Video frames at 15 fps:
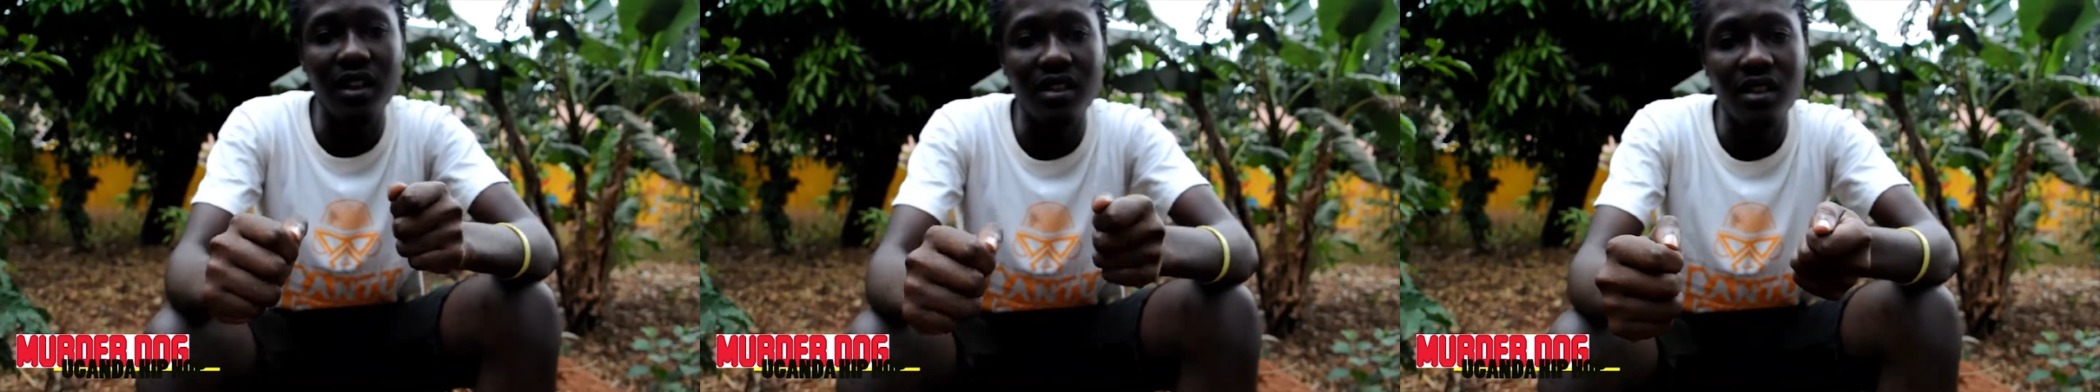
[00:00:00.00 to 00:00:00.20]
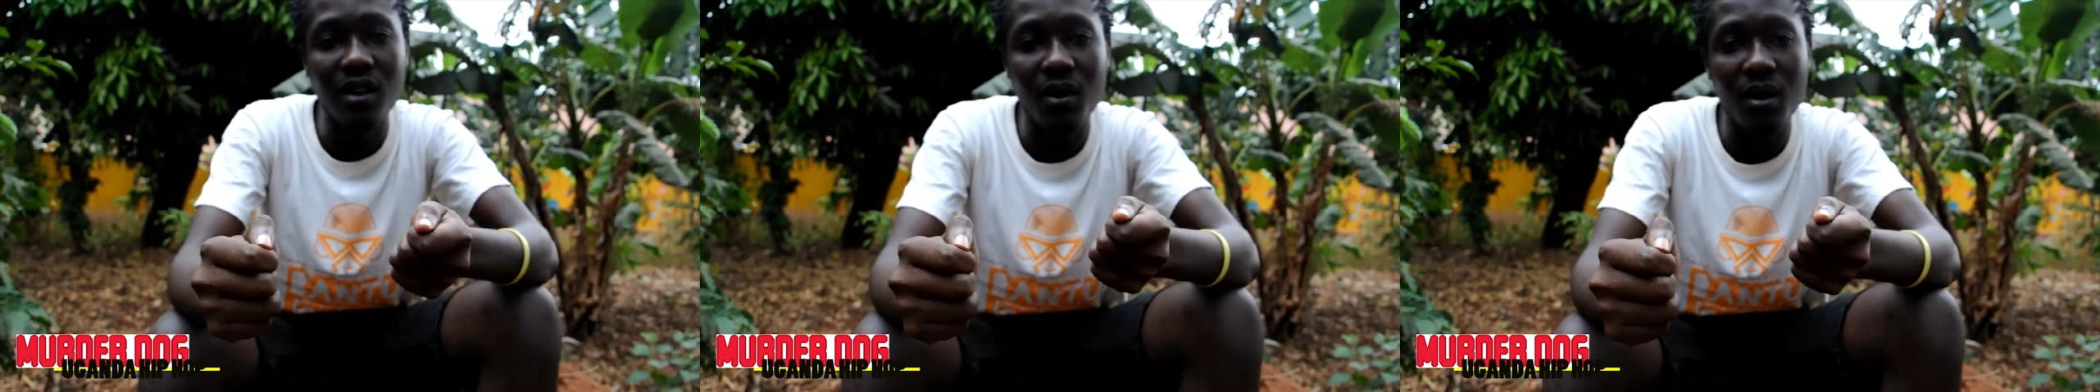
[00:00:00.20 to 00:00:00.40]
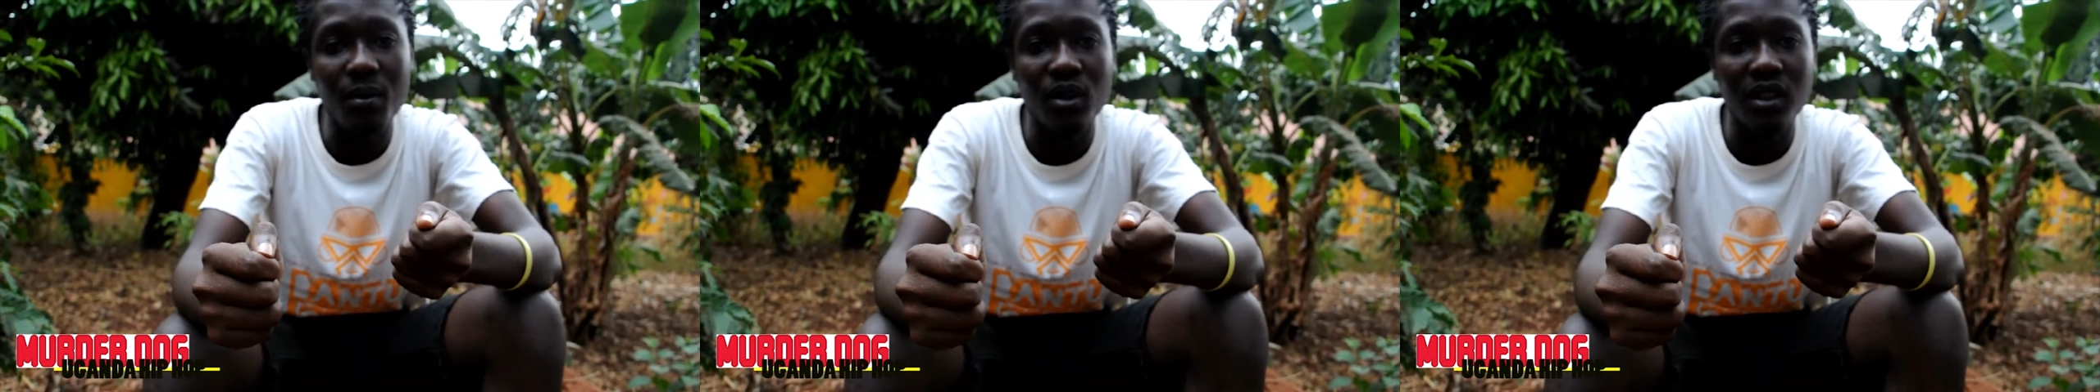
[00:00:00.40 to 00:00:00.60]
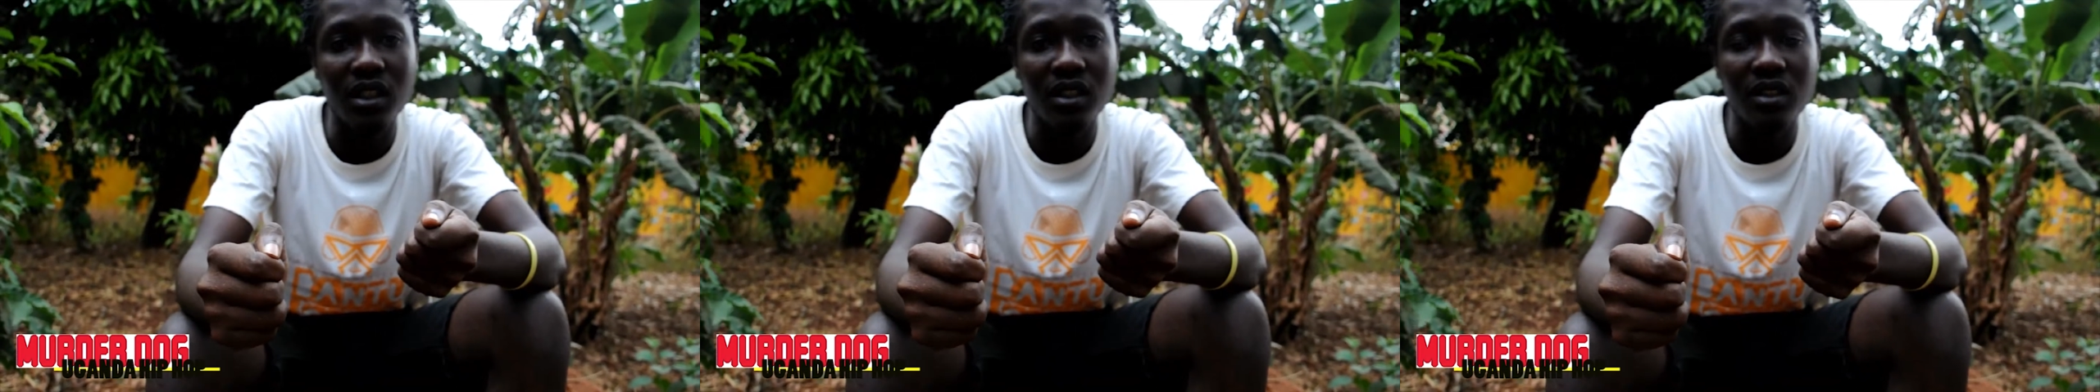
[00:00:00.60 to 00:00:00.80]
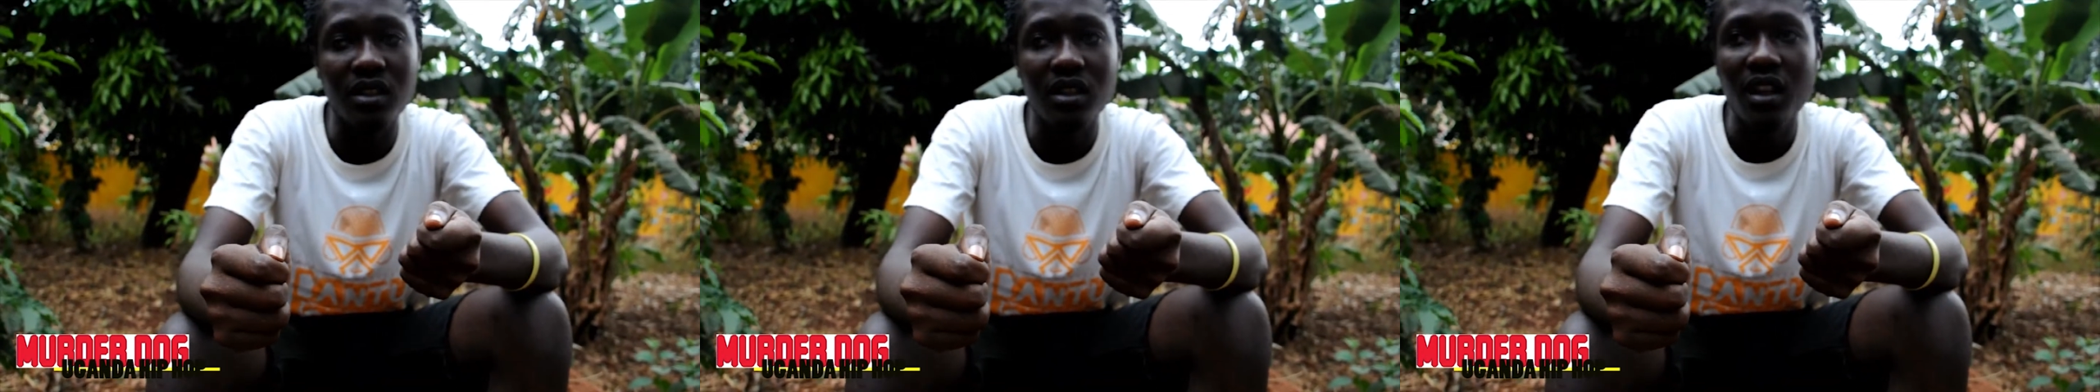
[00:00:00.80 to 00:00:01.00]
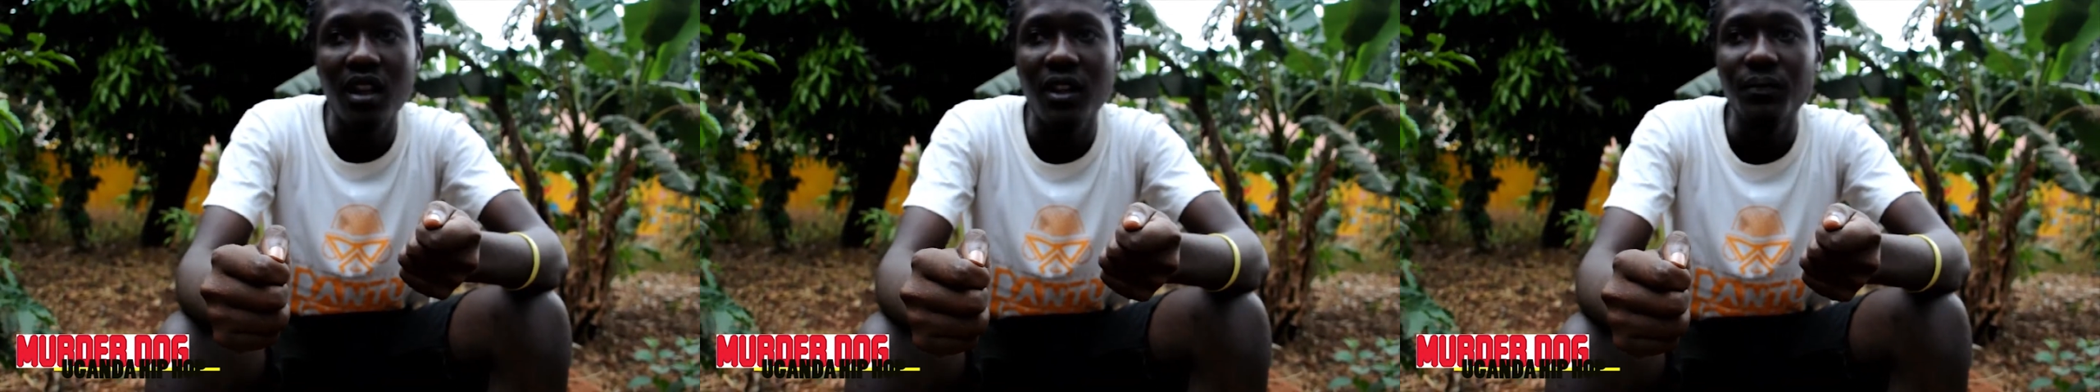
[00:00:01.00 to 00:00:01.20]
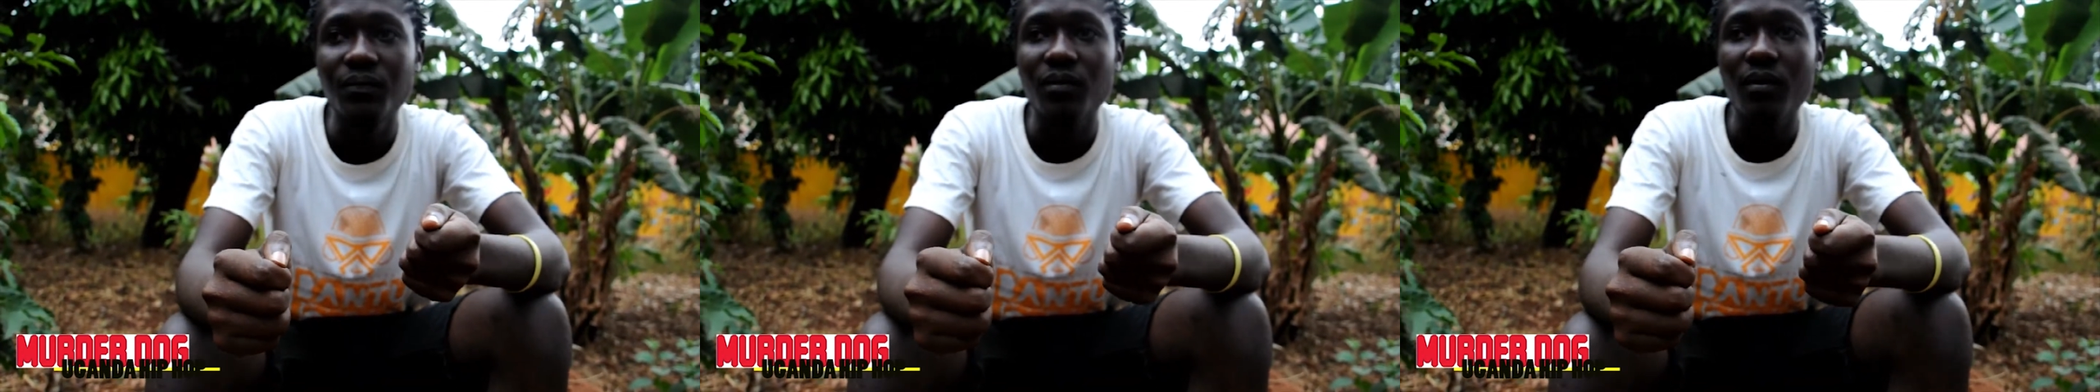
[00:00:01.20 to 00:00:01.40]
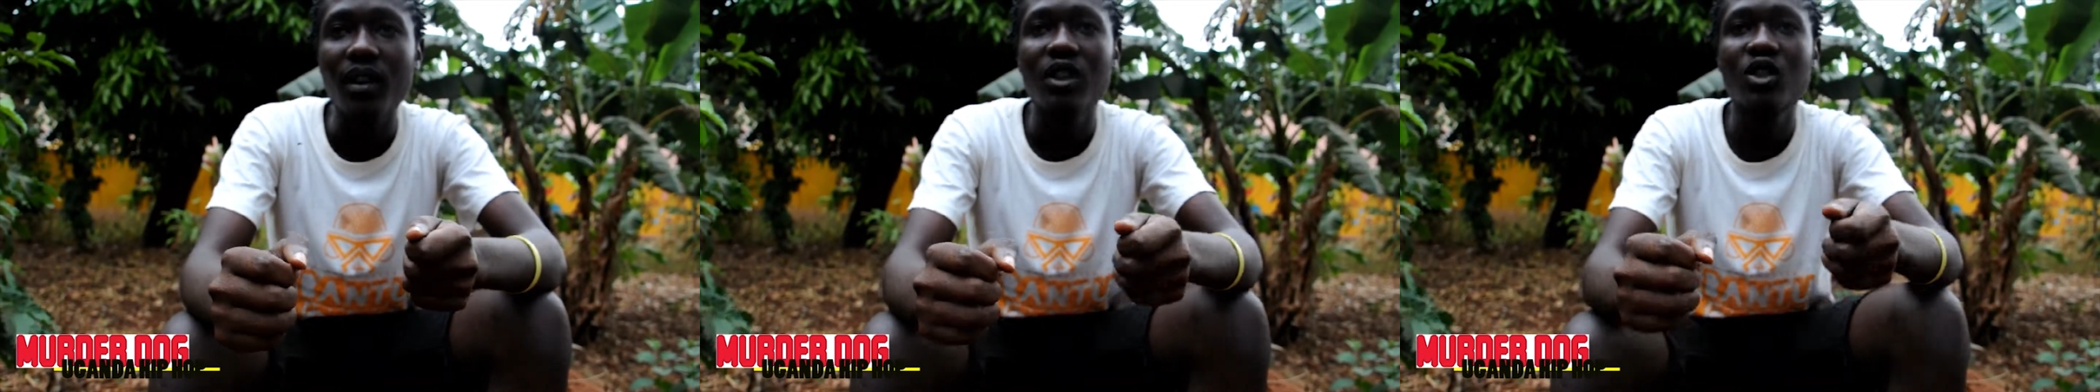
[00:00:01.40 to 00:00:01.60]
ceremonies.
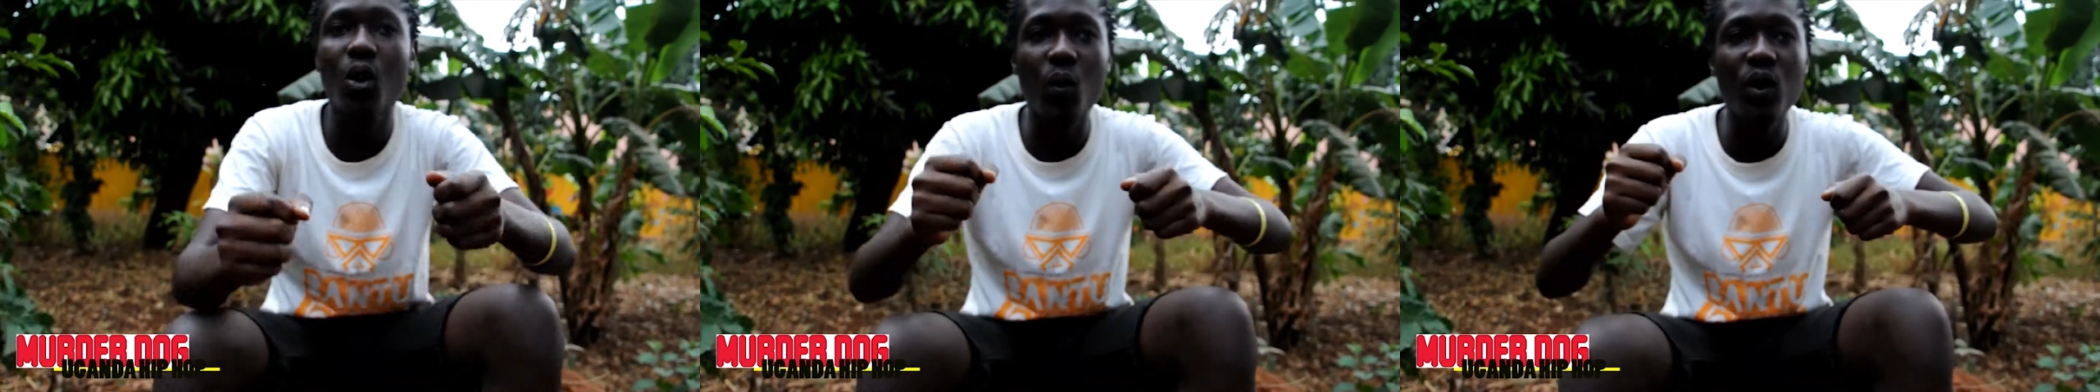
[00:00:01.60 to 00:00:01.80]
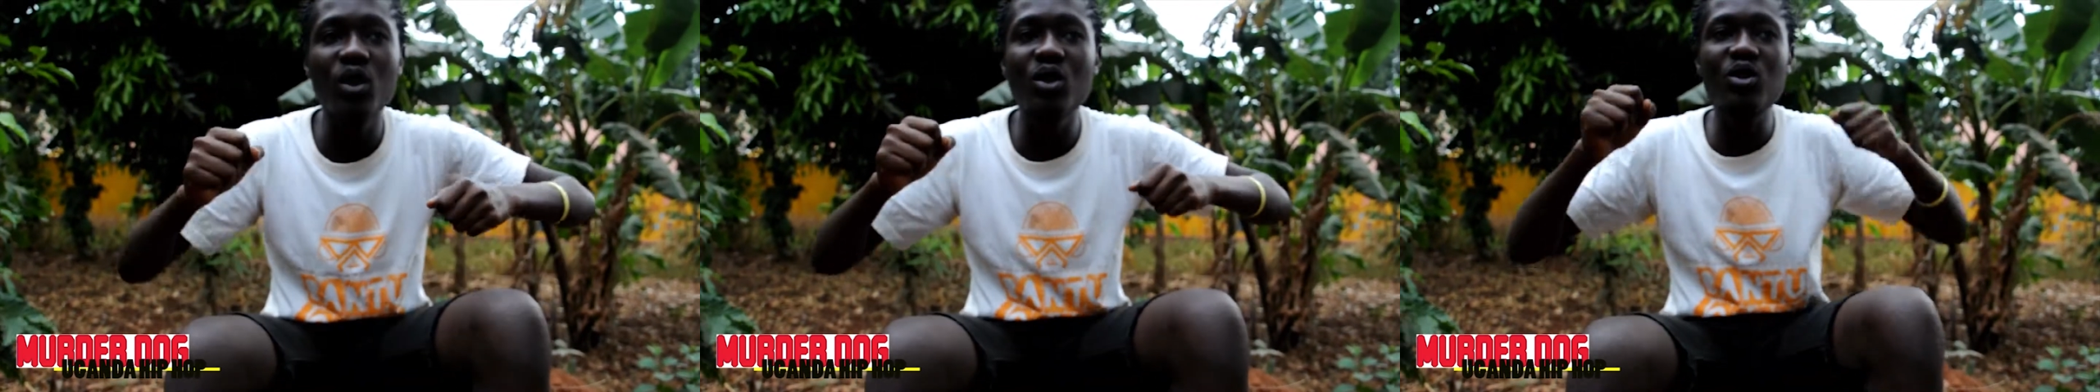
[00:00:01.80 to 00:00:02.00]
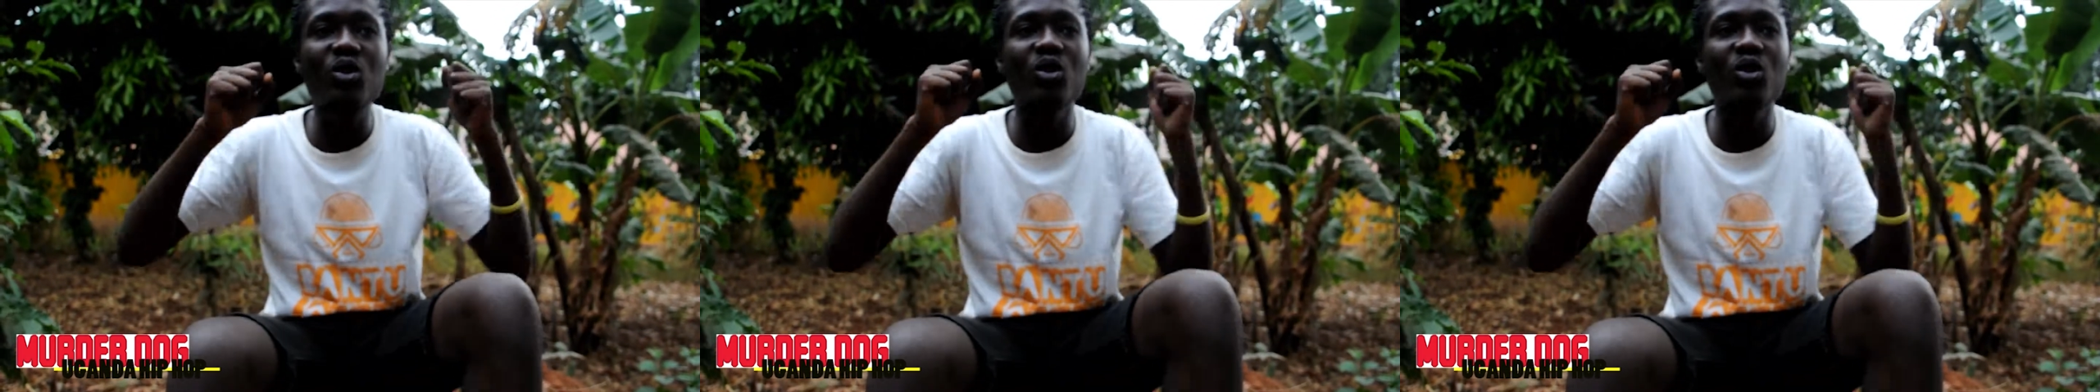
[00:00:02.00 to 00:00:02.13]
So we used